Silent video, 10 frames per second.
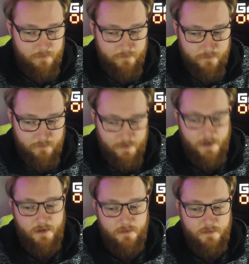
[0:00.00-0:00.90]

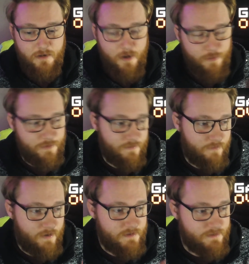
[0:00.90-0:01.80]
But I would
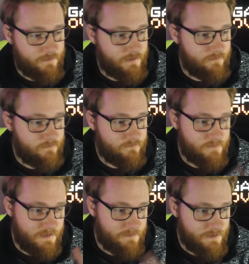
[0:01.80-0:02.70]
advise doing
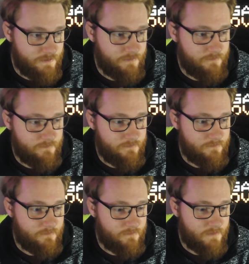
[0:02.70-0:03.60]
tip 2,
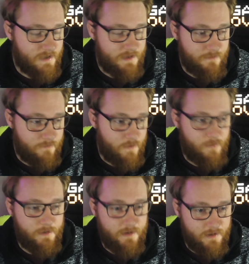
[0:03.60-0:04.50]
get a
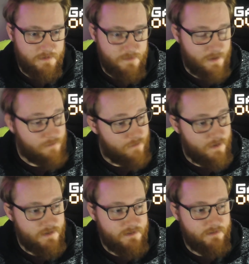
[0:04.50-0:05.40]
following elsewhere
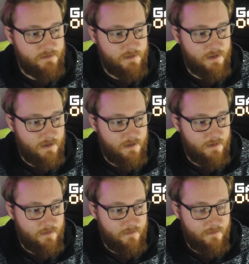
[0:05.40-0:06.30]
first.
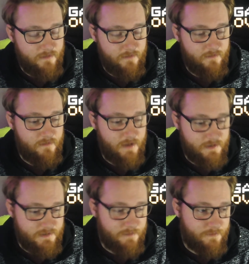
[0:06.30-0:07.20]
And
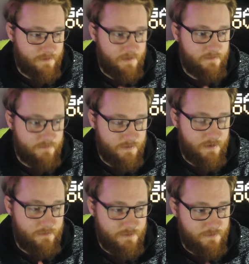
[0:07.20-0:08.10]
tip 3, do
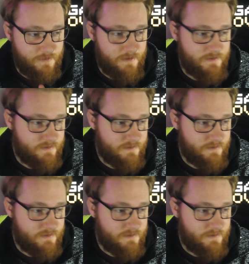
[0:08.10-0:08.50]
them 2 first.